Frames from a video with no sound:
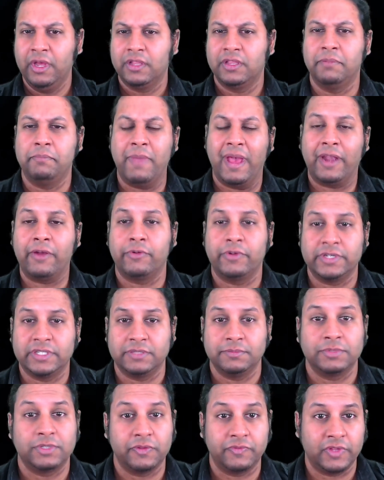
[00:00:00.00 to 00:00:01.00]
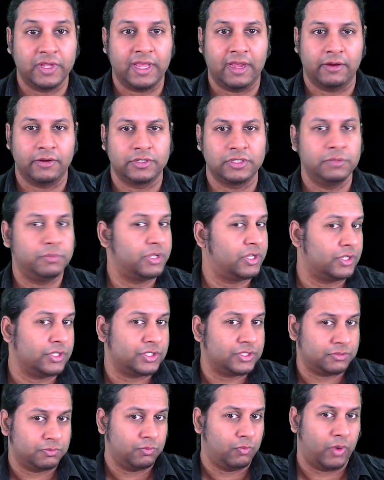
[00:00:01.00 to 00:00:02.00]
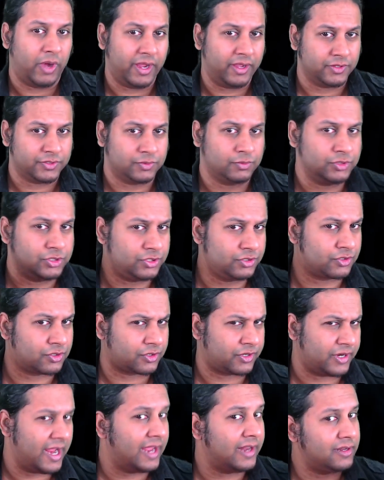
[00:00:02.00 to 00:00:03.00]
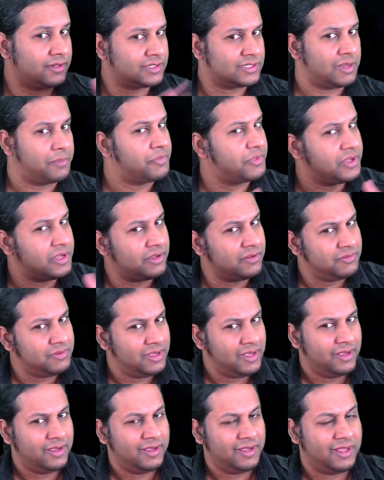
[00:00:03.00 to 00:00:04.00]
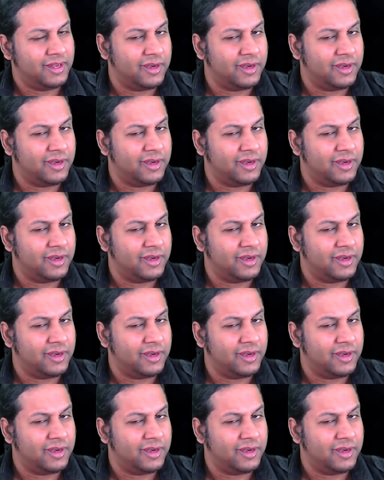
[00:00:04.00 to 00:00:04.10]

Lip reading: mannerisms of the character, because why else would you create something in